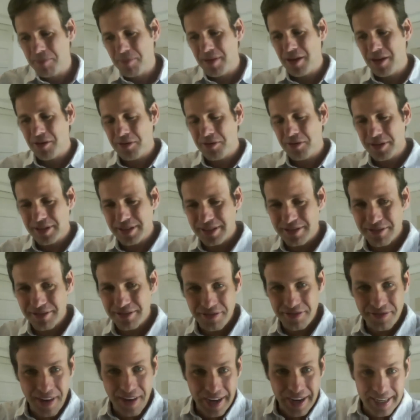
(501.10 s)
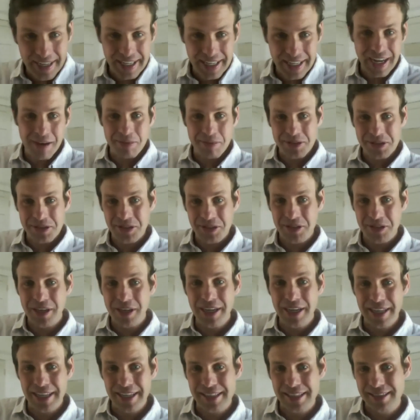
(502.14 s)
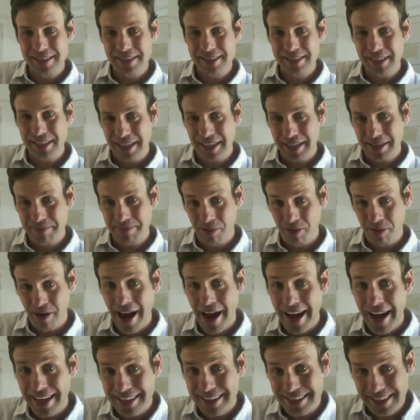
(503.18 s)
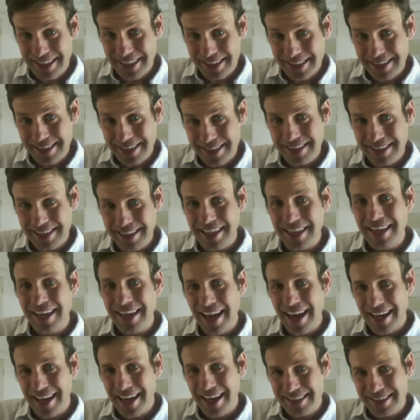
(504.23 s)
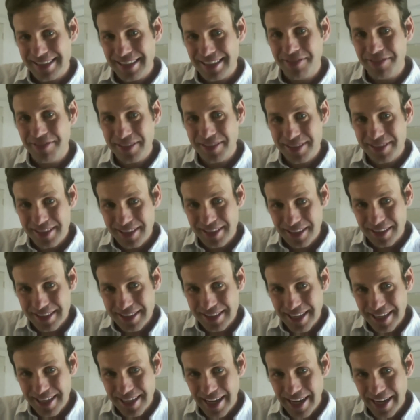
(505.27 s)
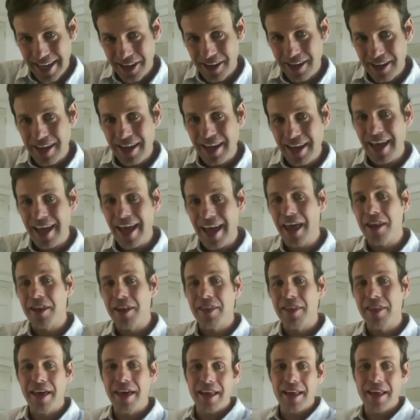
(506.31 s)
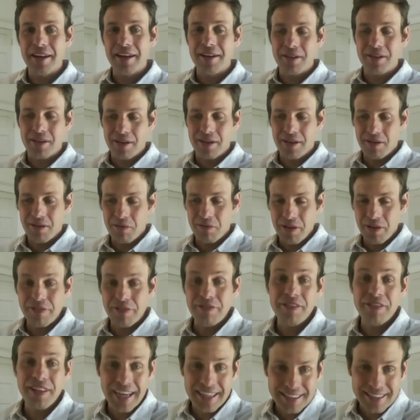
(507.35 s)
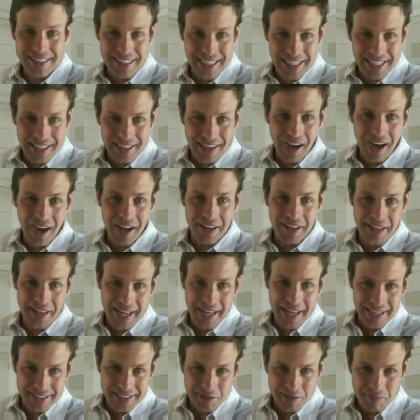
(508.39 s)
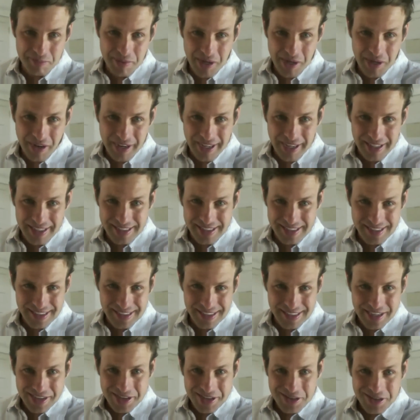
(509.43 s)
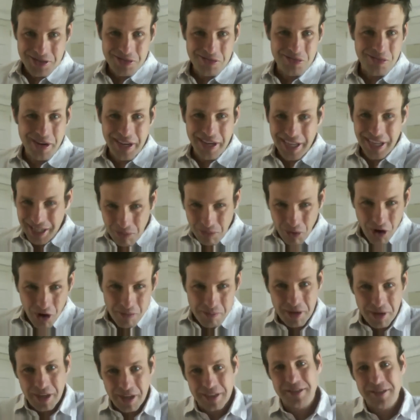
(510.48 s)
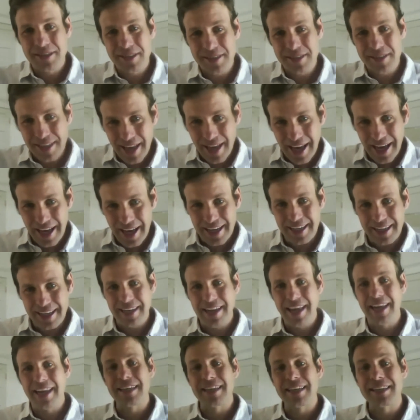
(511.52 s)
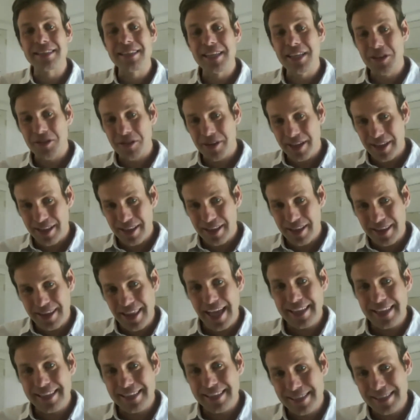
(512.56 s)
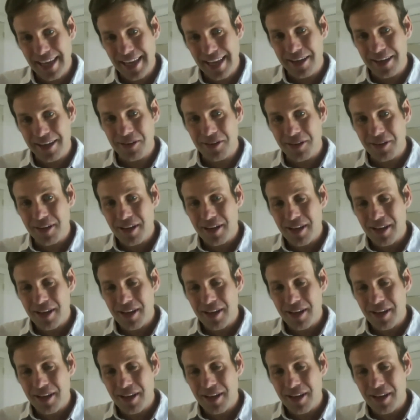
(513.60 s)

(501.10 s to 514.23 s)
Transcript: It was finding opportunities to practice as a facilitator, and then reflecting on that experience, reading more books, and continuing that cycle.